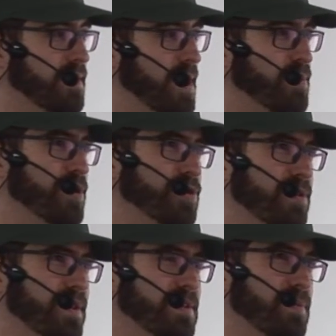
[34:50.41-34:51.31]
I'm pretty
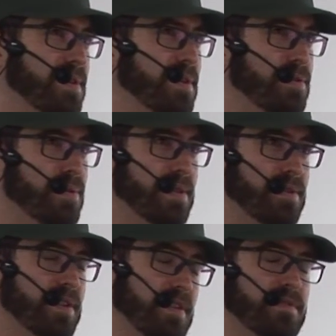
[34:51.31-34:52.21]
sure that's what they do
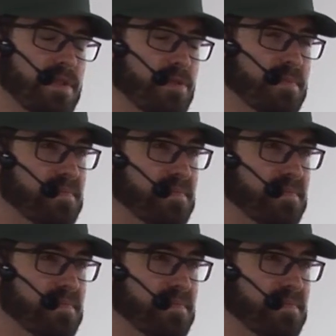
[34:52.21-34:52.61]
underneath. So.